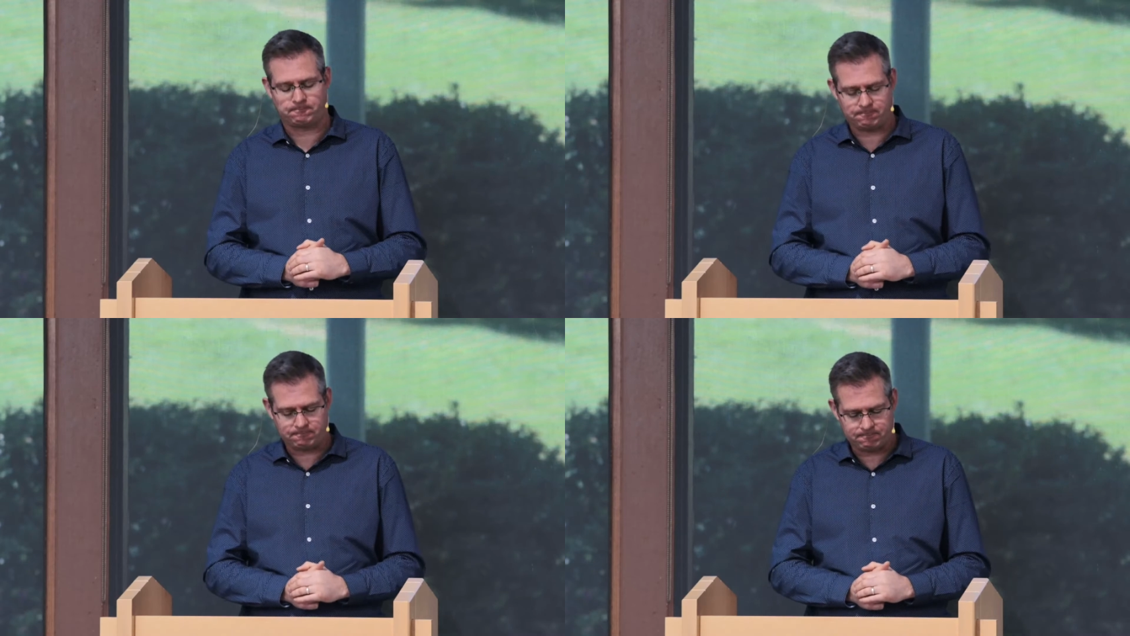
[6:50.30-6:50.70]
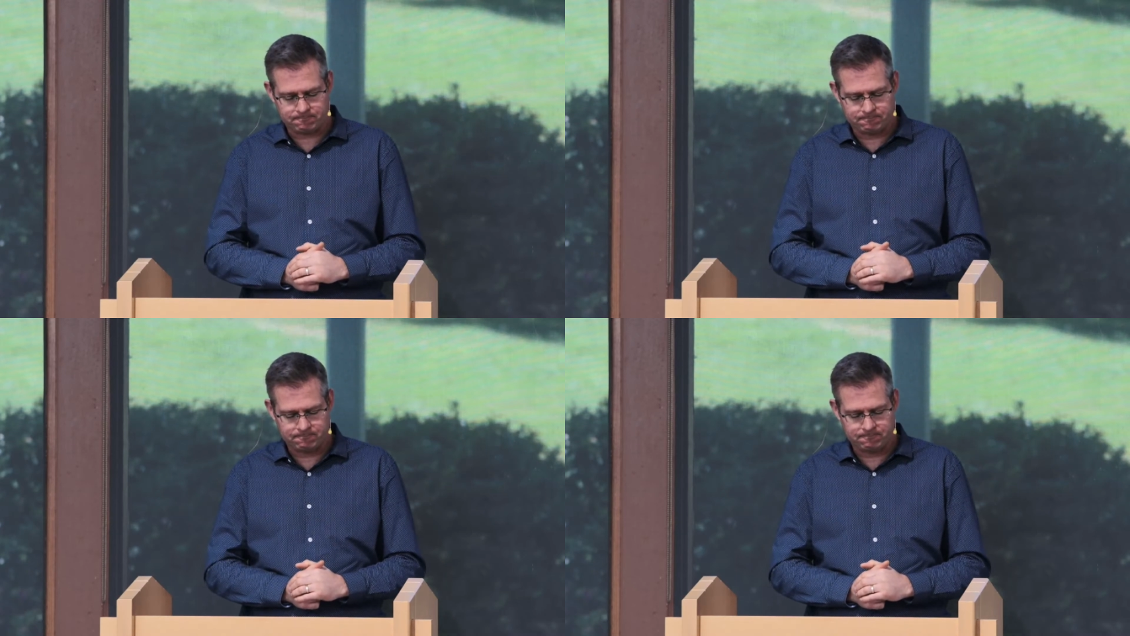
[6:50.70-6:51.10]

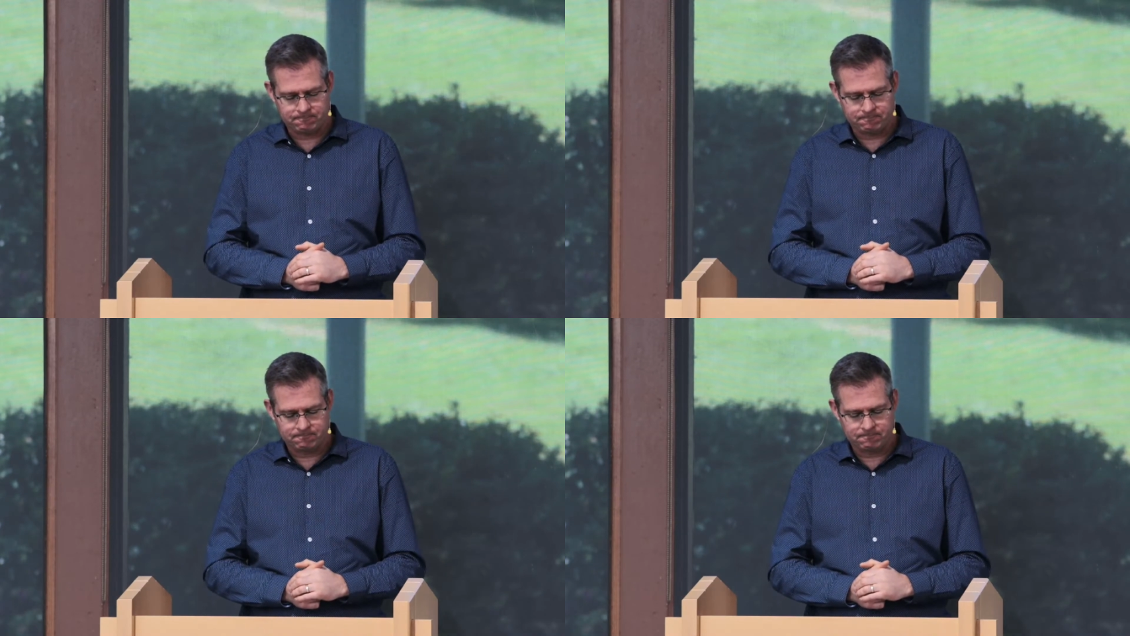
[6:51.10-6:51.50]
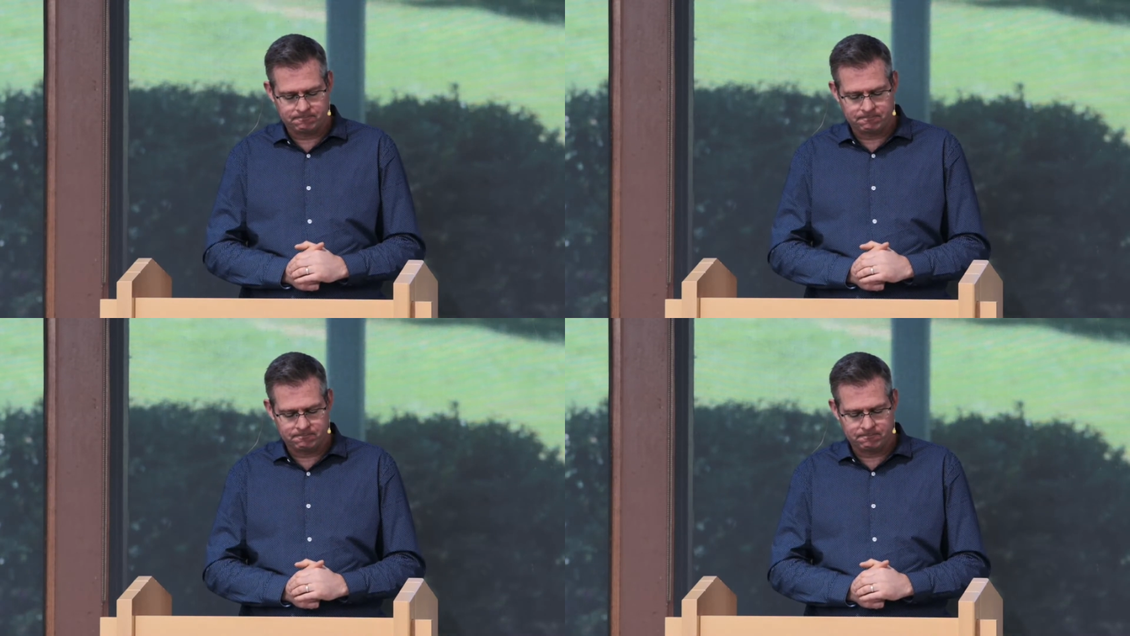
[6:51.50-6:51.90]

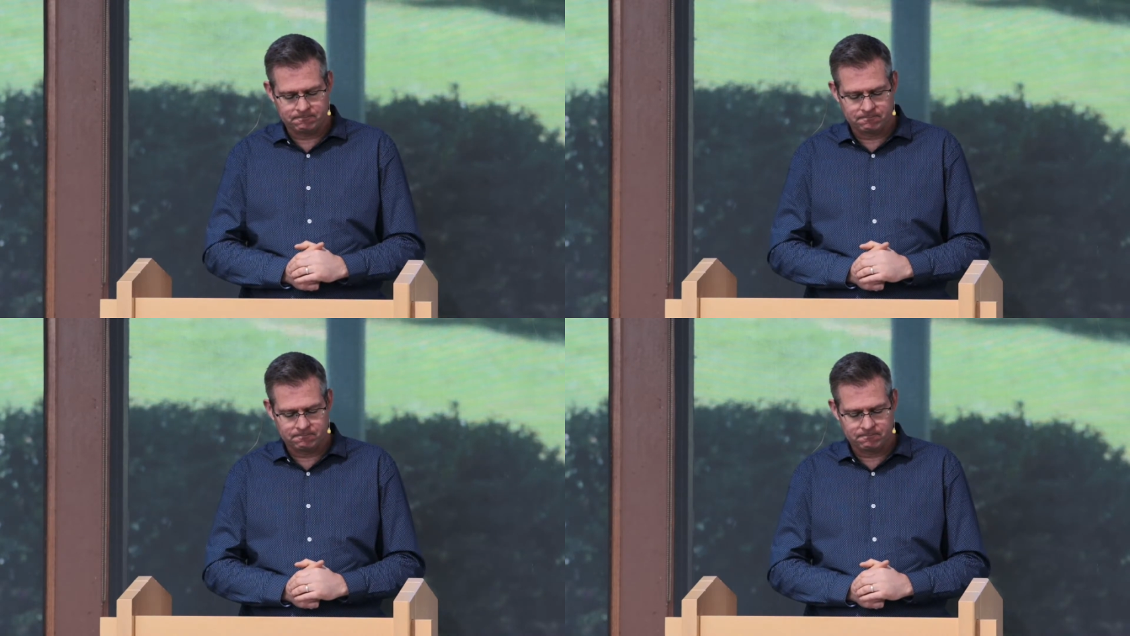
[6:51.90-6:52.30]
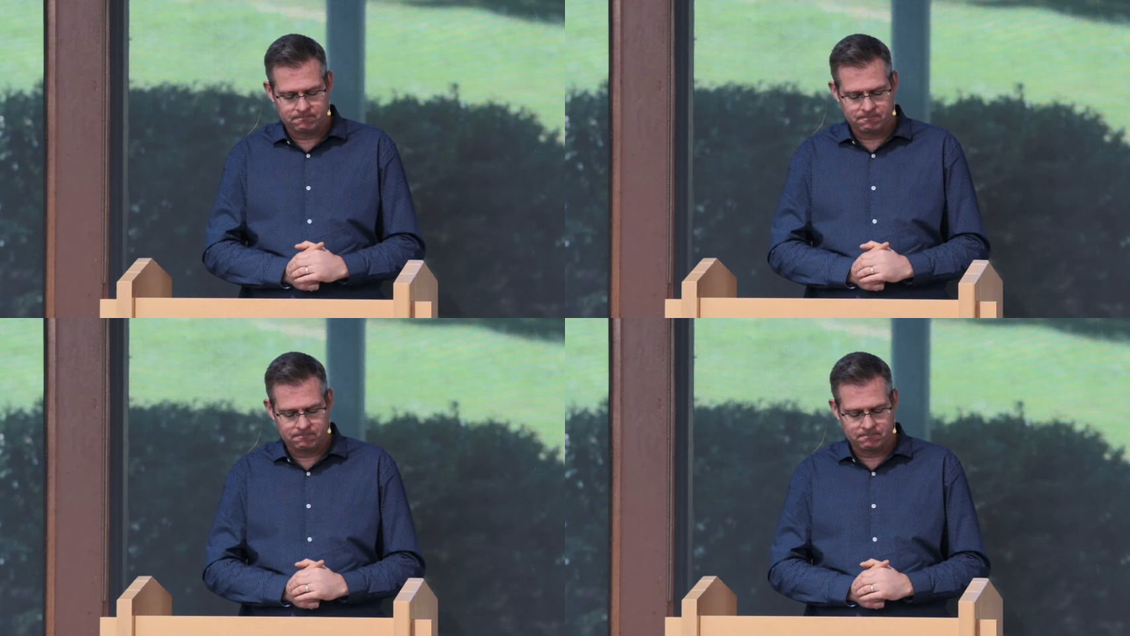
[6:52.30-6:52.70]

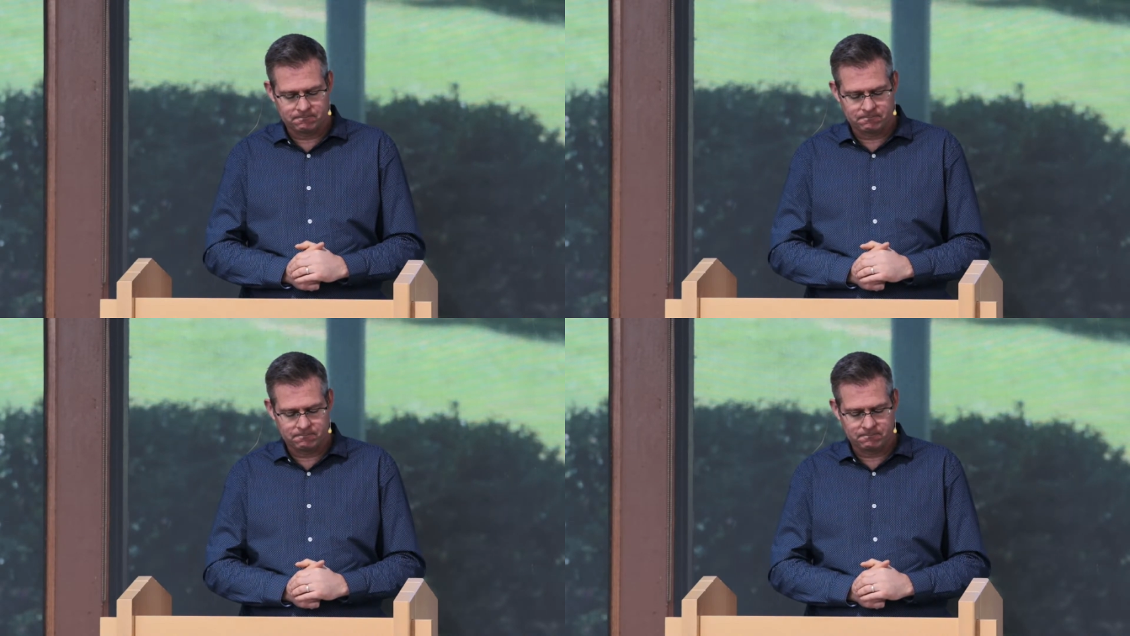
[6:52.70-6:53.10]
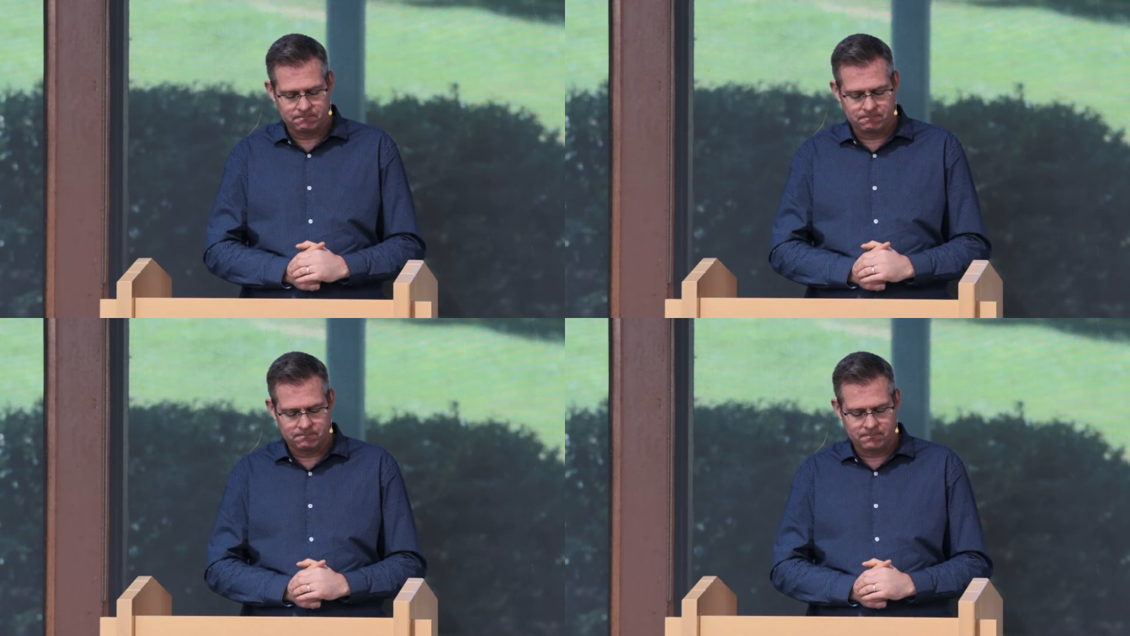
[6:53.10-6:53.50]

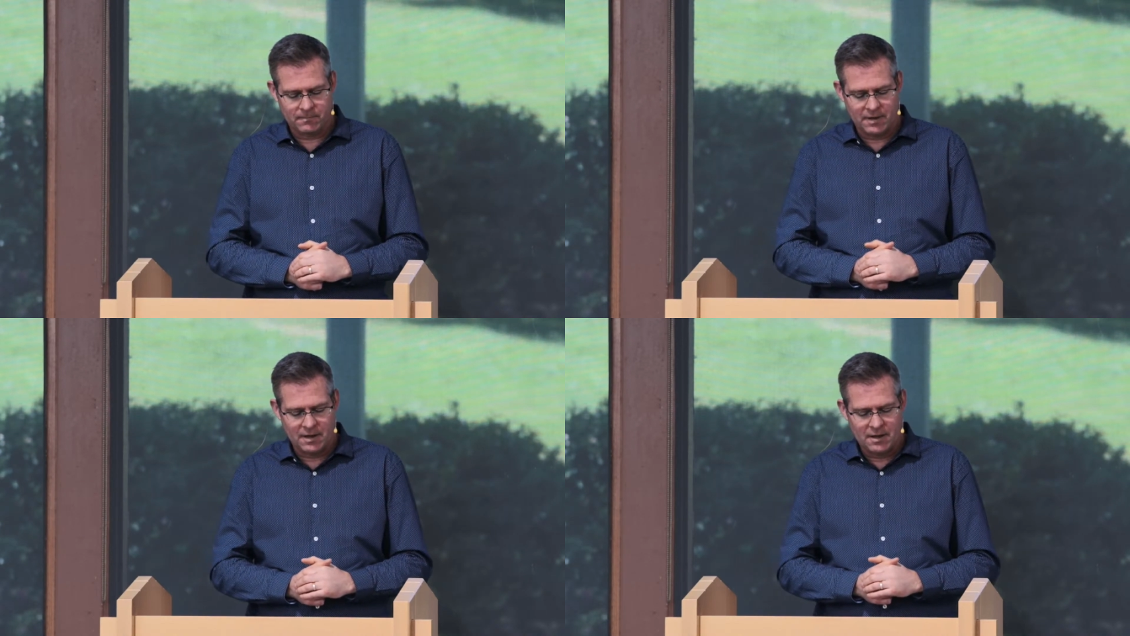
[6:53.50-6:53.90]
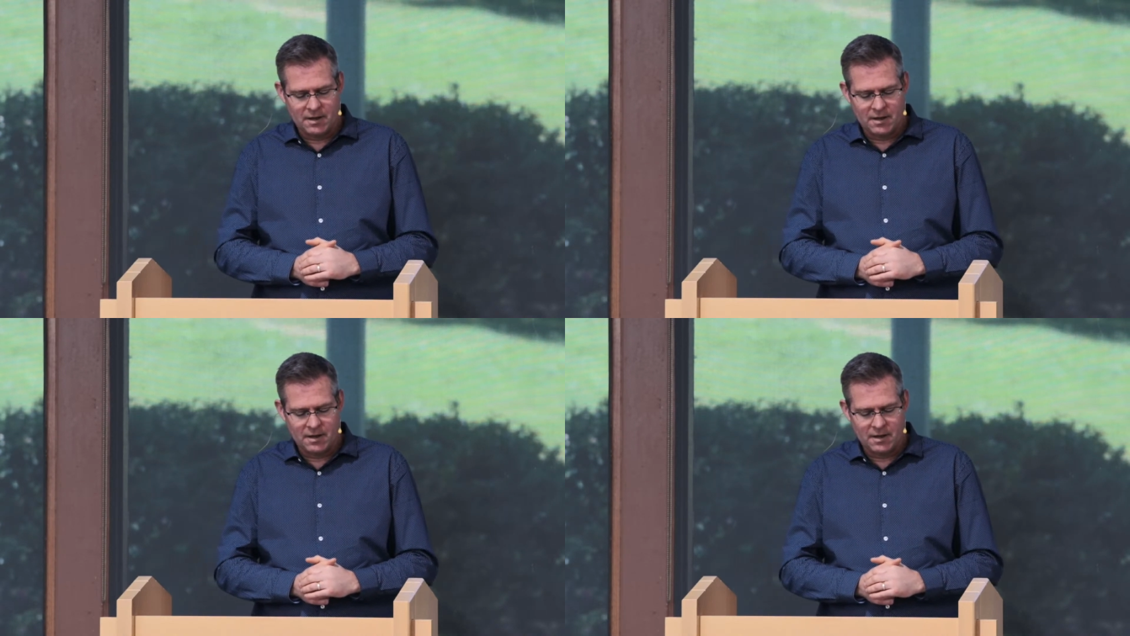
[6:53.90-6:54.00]
(silence)